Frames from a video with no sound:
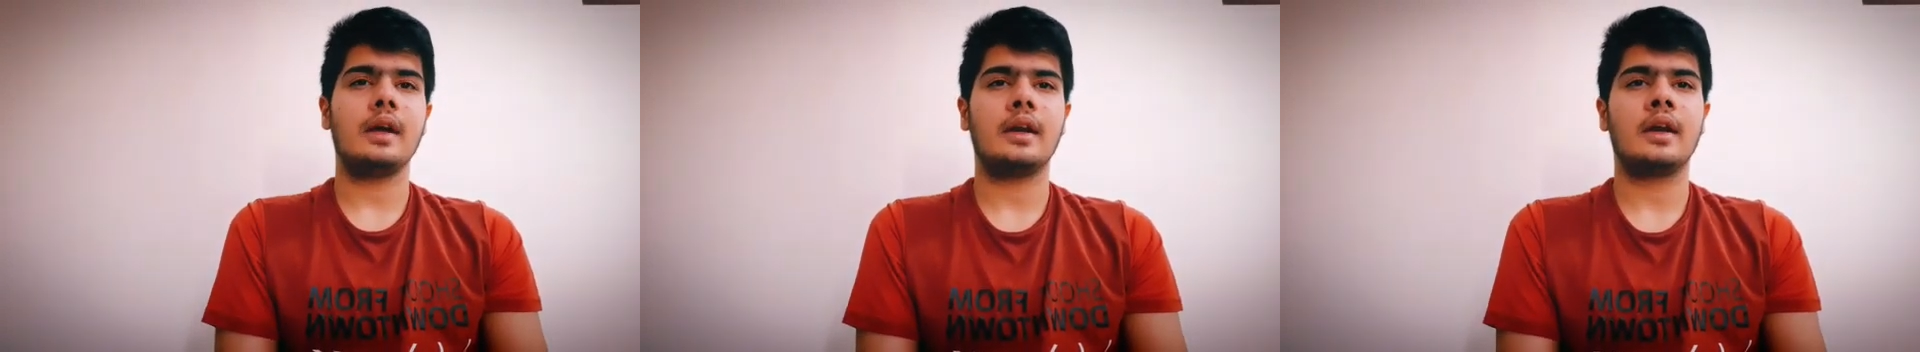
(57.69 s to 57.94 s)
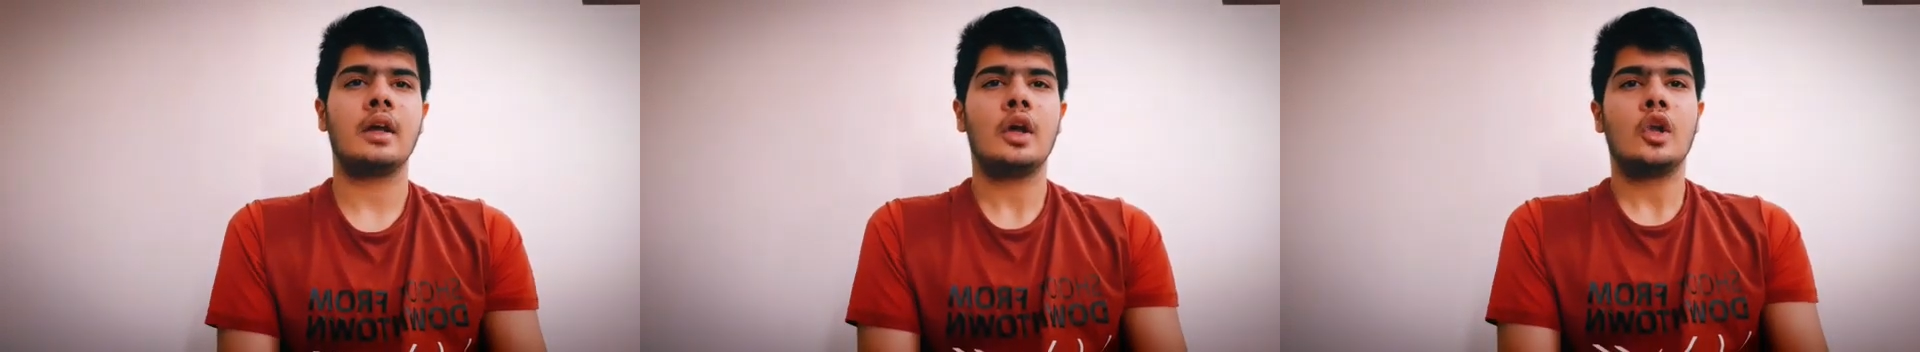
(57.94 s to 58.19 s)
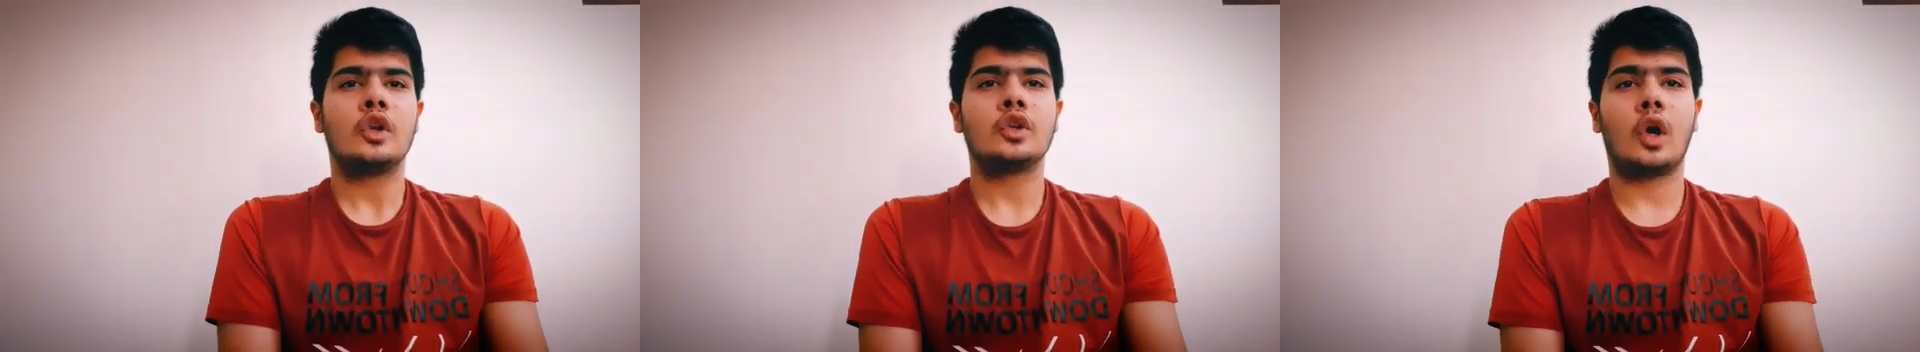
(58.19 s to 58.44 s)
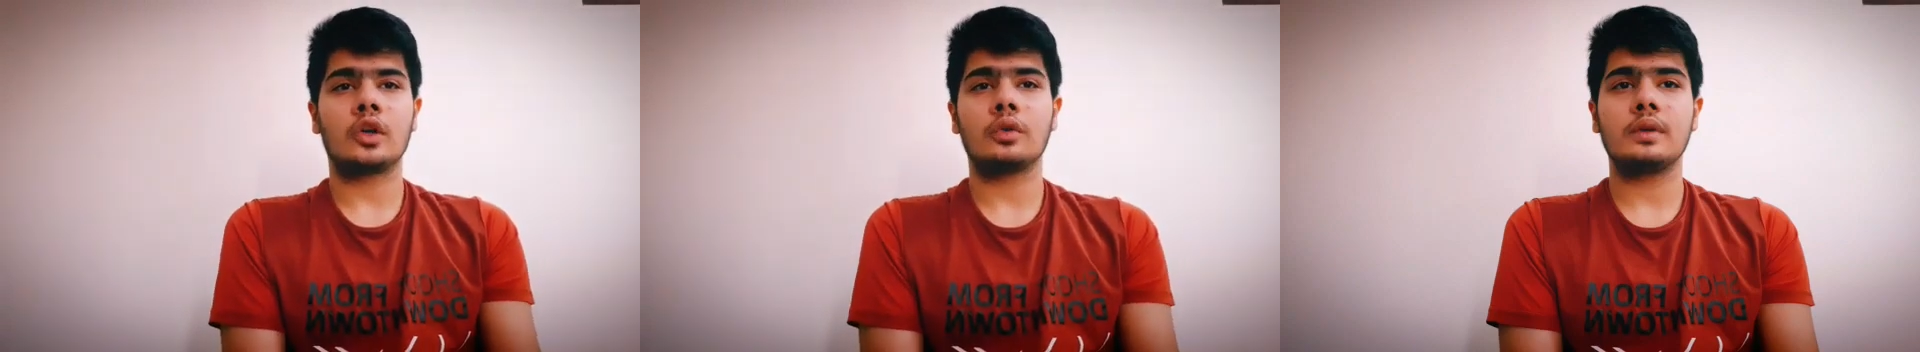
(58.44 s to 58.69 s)
And
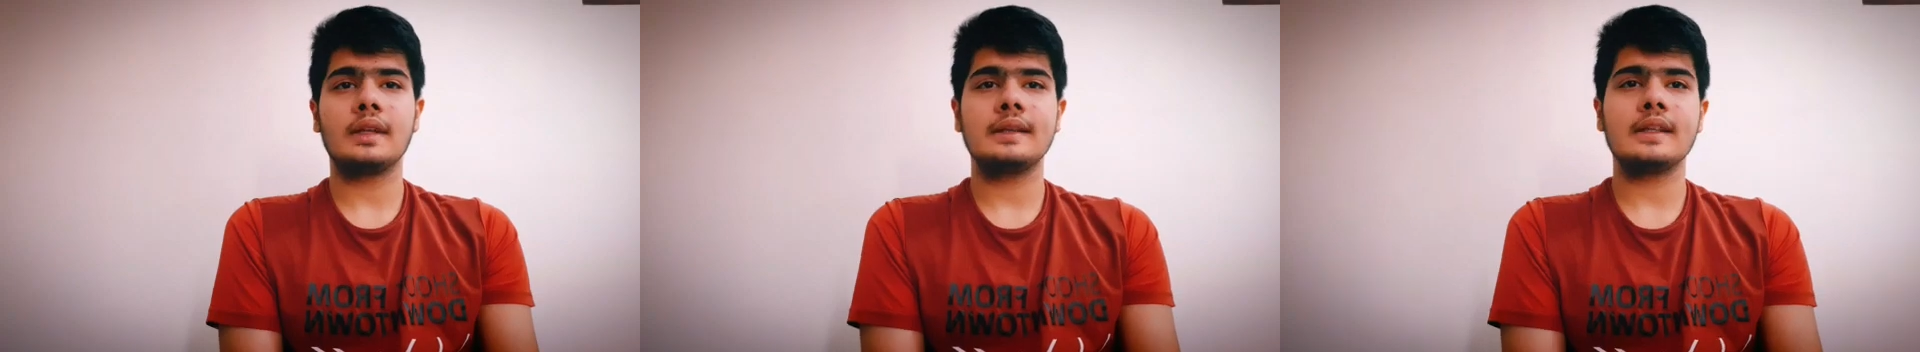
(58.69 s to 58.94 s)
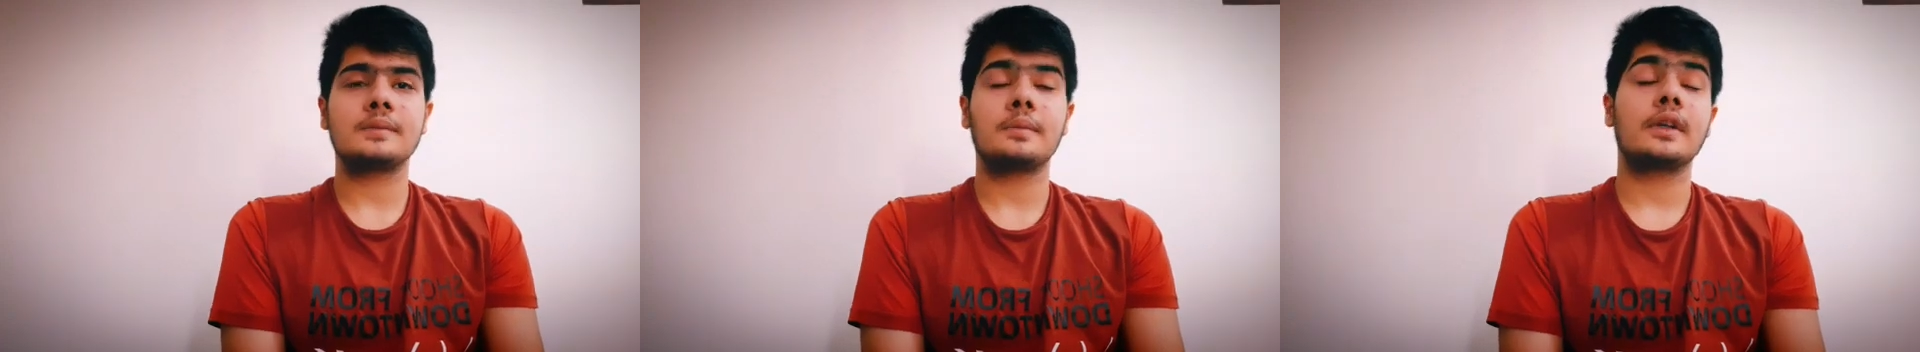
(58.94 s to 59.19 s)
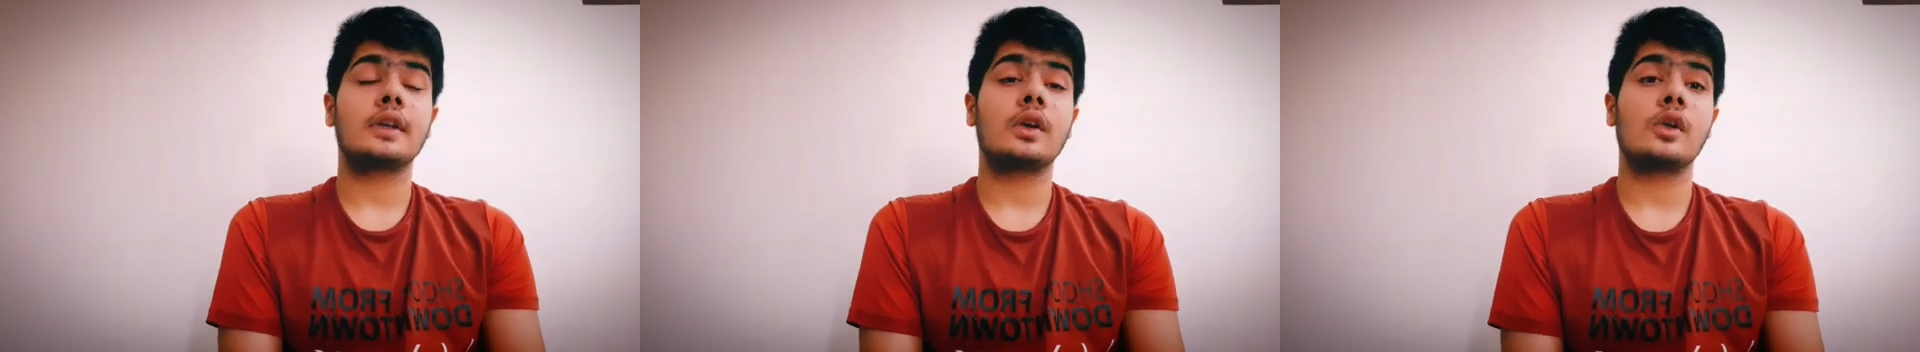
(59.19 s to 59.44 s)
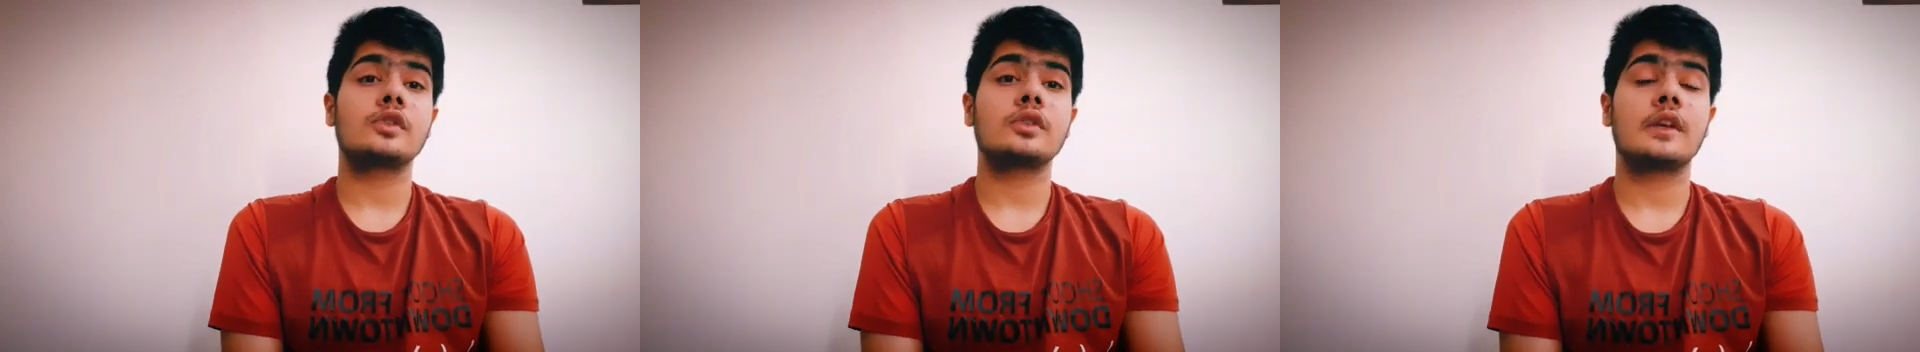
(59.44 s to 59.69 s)
not only this, but it
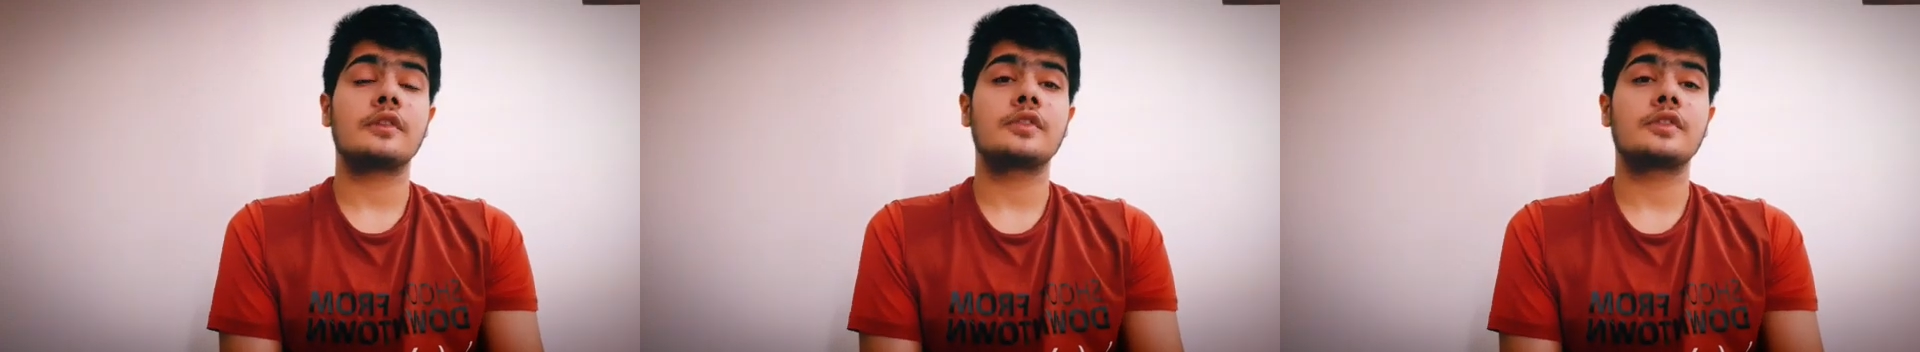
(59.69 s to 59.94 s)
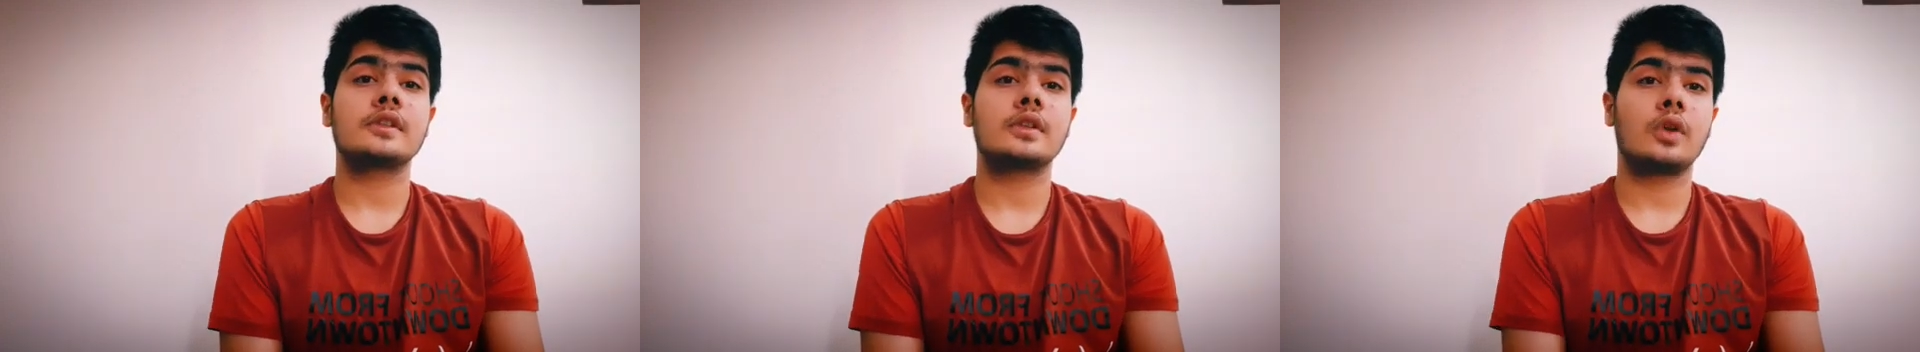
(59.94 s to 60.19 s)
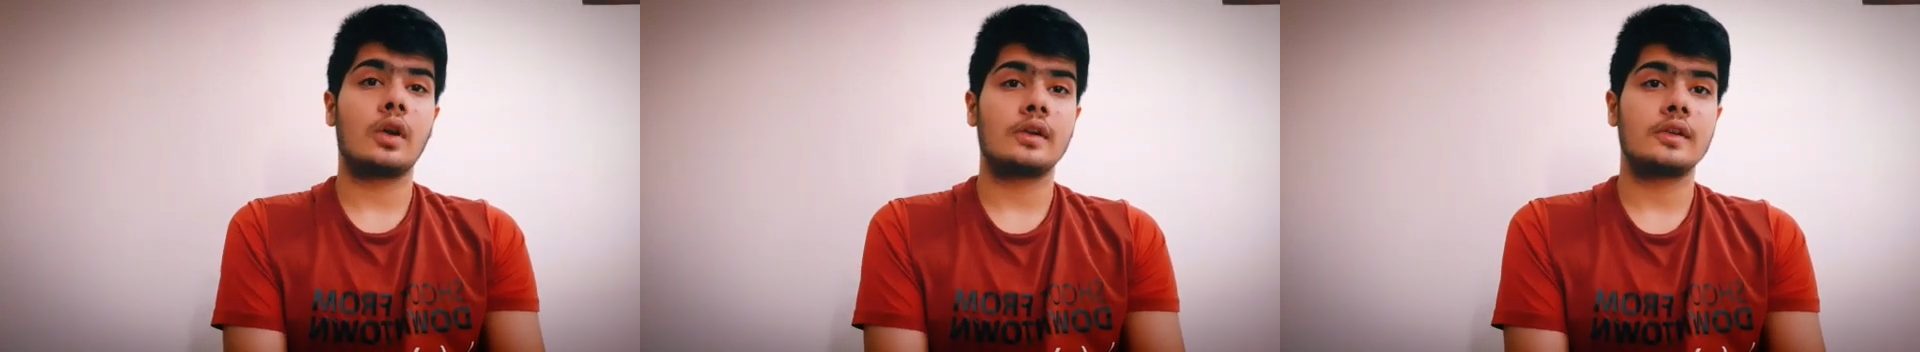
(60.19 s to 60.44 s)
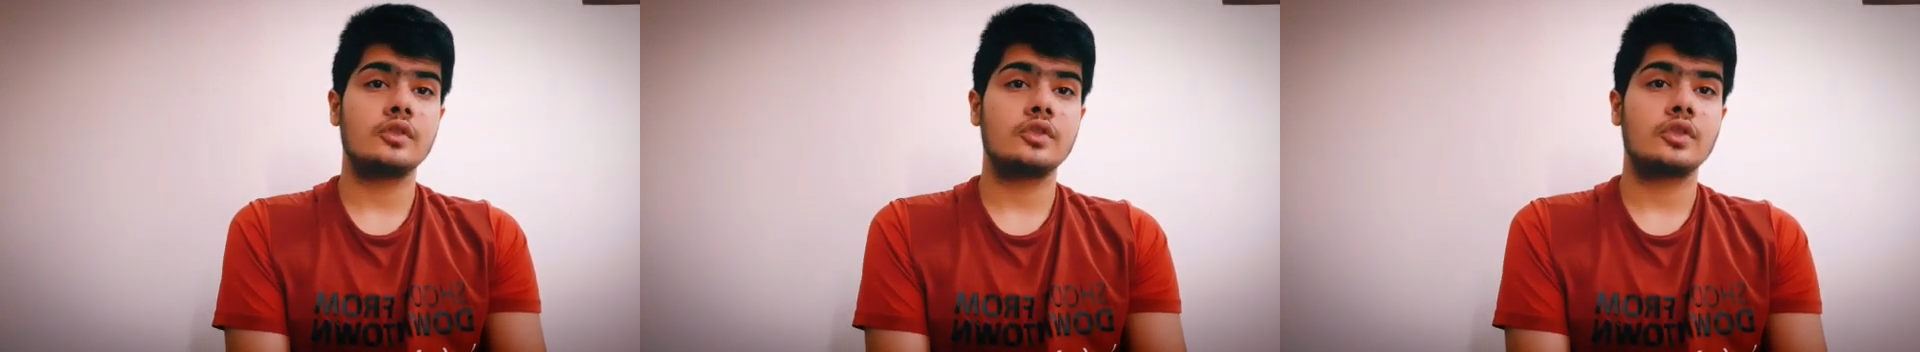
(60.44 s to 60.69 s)
also gives us a
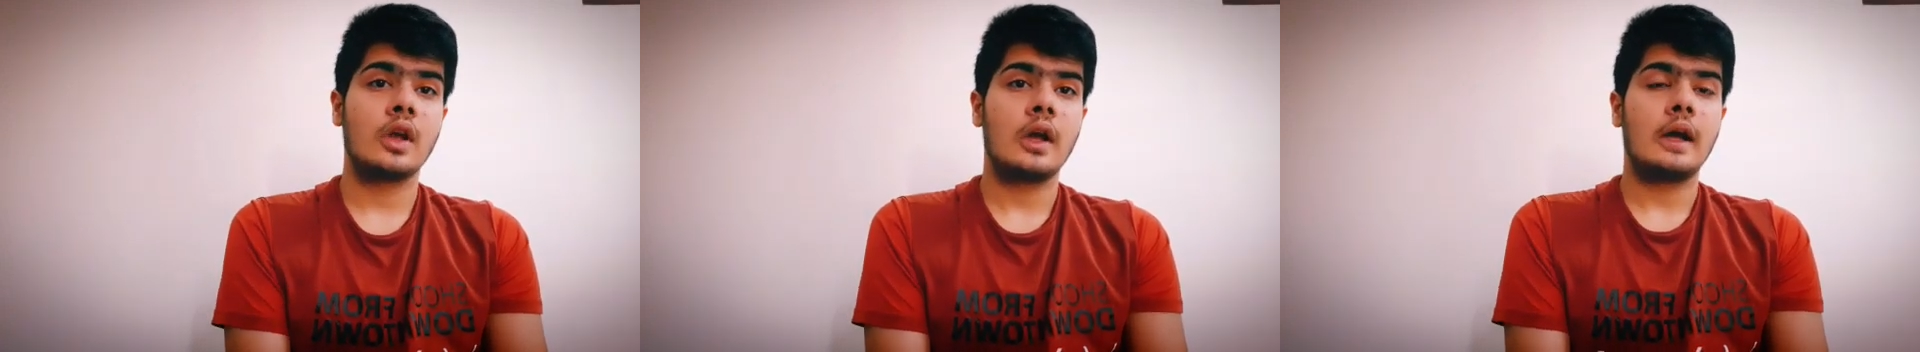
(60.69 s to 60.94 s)
knowledge